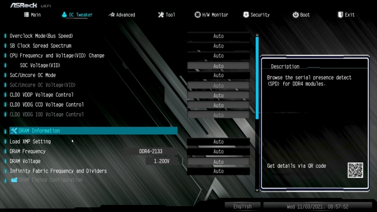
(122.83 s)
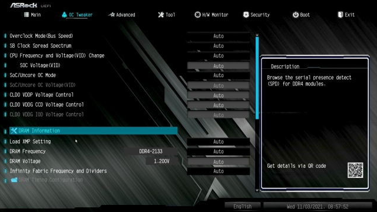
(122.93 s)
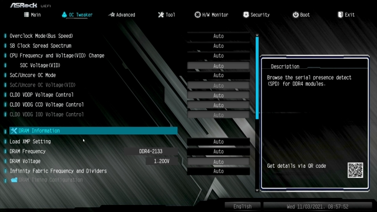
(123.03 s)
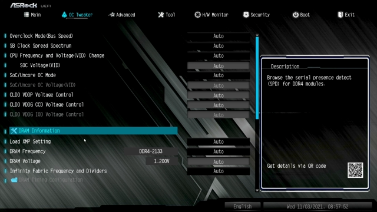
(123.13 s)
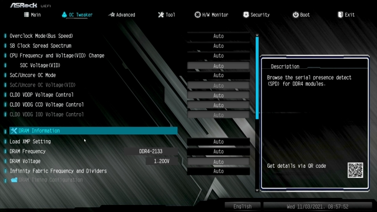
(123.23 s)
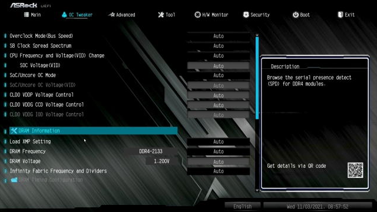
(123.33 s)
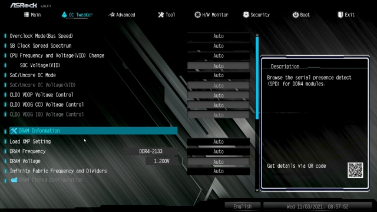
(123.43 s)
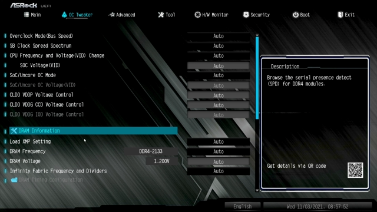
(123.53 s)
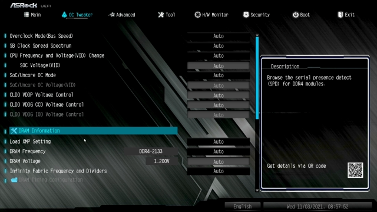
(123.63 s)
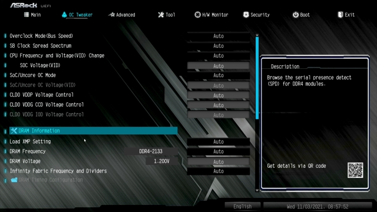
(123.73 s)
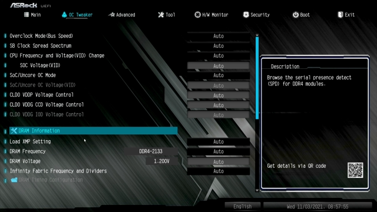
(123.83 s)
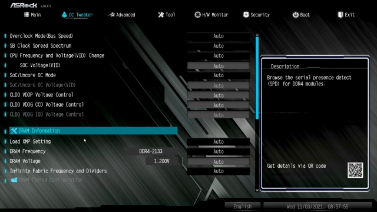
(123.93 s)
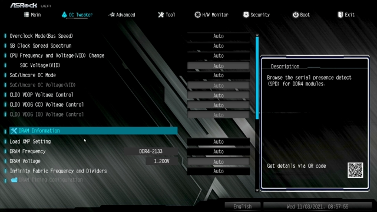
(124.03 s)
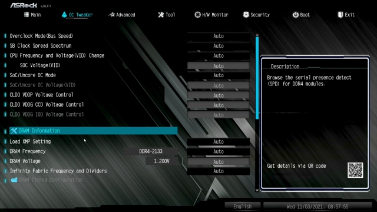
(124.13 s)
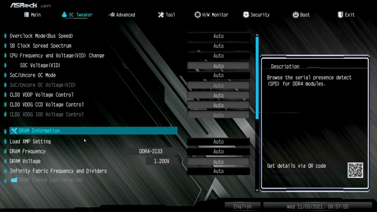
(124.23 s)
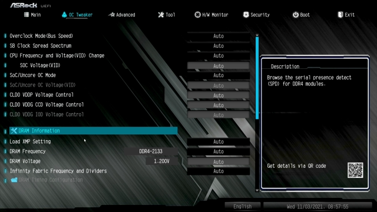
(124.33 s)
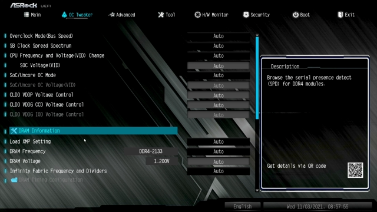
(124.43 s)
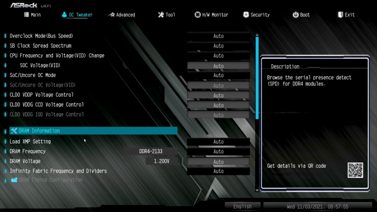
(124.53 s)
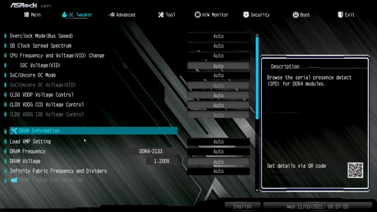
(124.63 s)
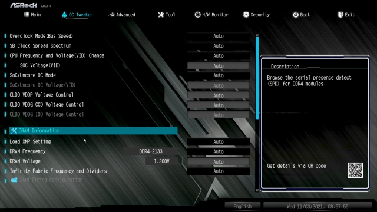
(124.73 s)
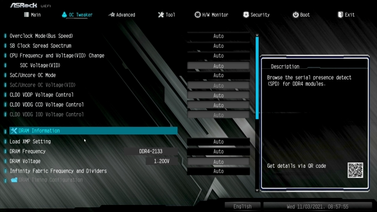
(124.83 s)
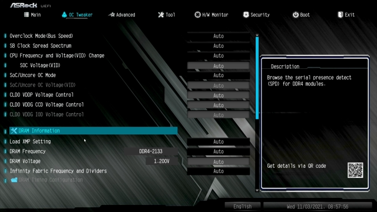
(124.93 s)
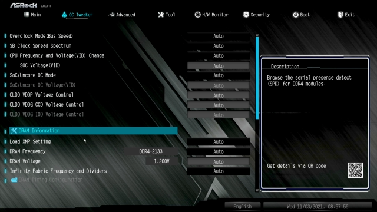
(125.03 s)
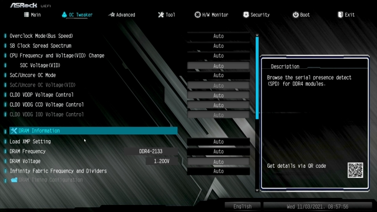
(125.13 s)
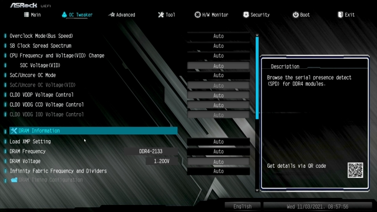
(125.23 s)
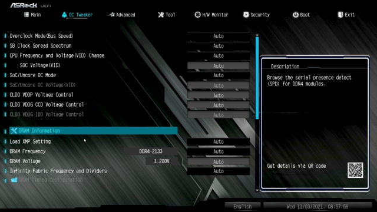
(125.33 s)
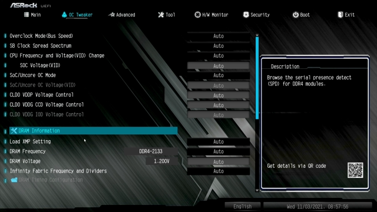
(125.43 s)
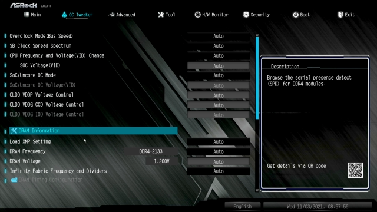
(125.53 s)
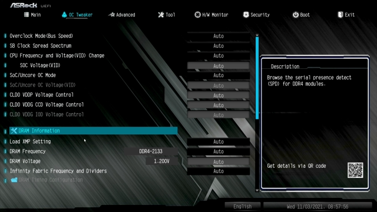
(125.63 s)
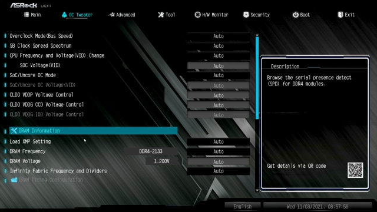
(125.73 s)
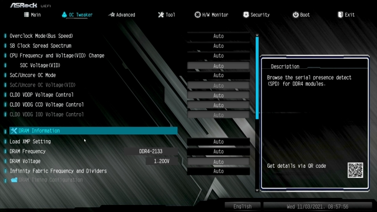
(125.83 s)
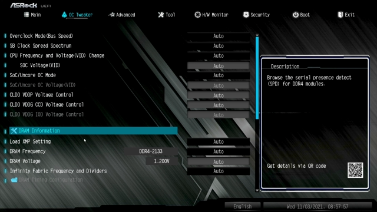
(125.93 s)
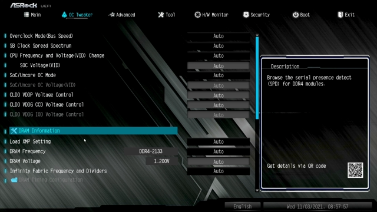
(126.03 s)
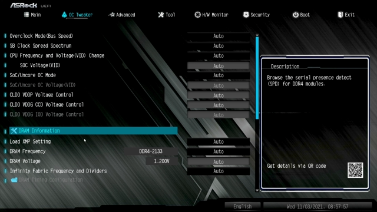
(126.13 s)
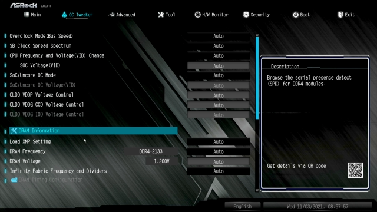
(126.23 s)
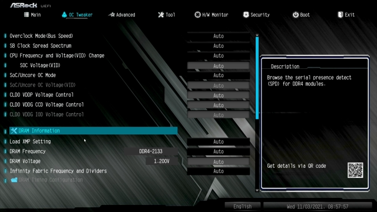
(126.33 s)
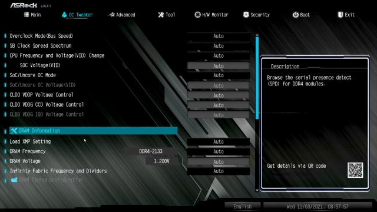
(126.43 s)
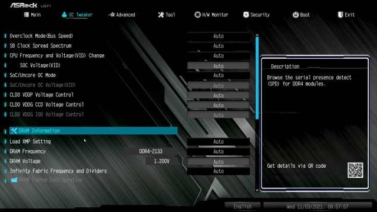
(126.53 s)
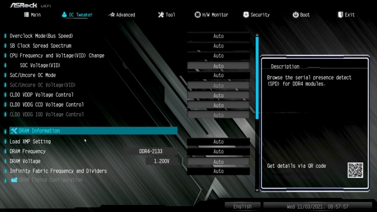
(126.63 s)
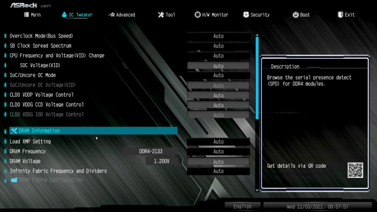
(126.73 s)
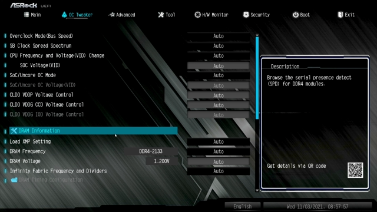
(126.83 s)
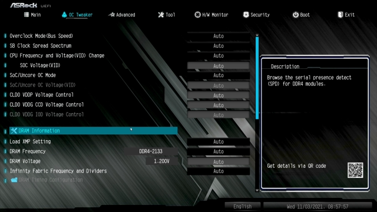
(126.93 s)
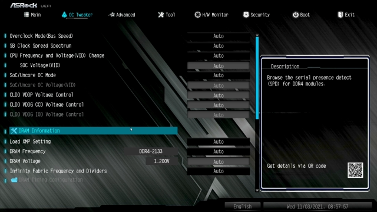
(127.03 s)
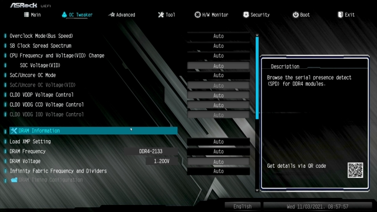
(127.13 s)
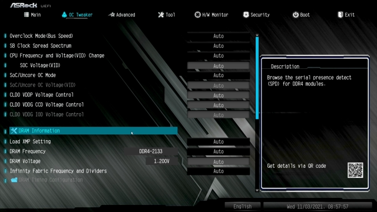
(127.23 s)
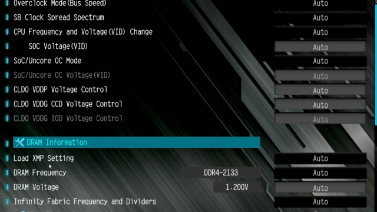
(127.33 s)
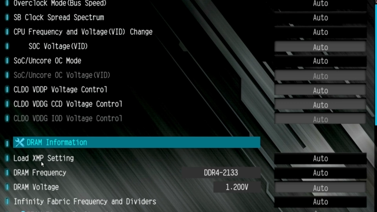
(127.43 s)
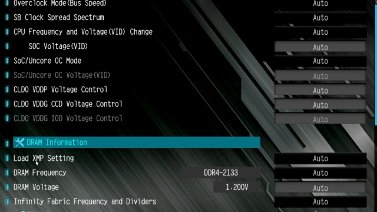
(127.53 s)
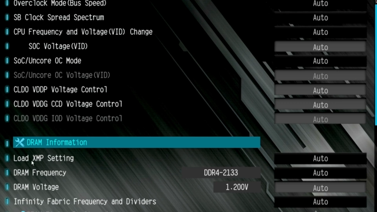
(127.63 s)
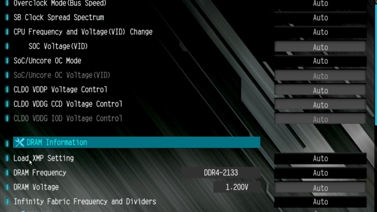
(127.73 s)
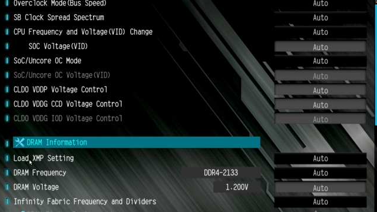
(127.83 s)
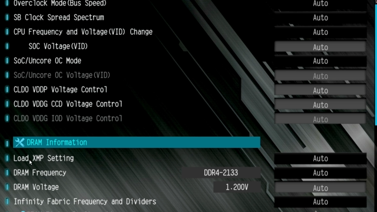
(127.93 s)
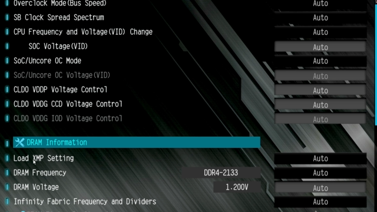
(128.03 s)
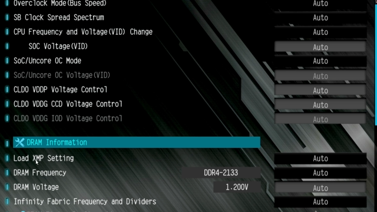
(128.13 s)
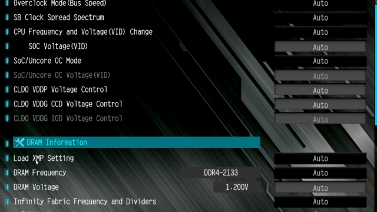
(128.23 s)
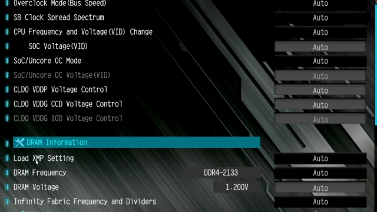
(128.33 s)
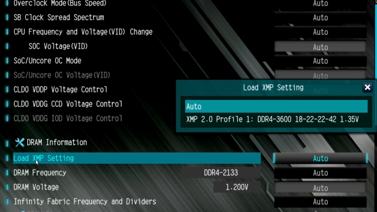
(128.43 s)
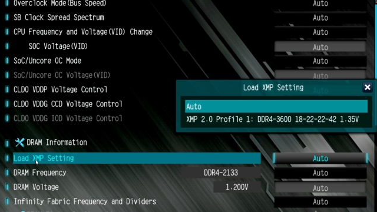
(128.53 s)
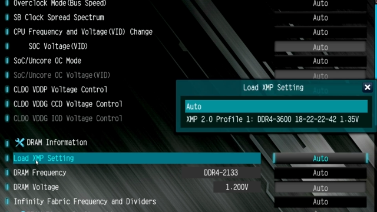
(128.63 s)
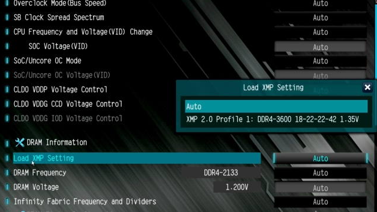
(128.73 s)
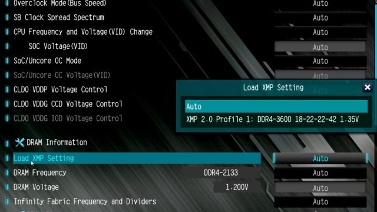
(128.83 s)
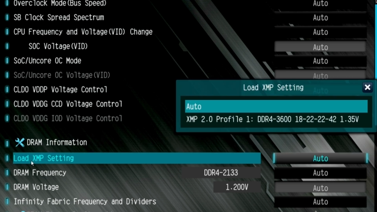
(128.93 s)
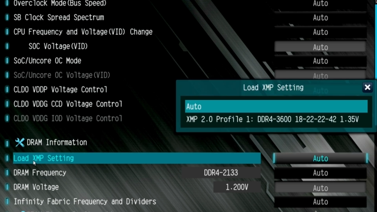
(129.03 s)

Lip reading: (no speaker visible)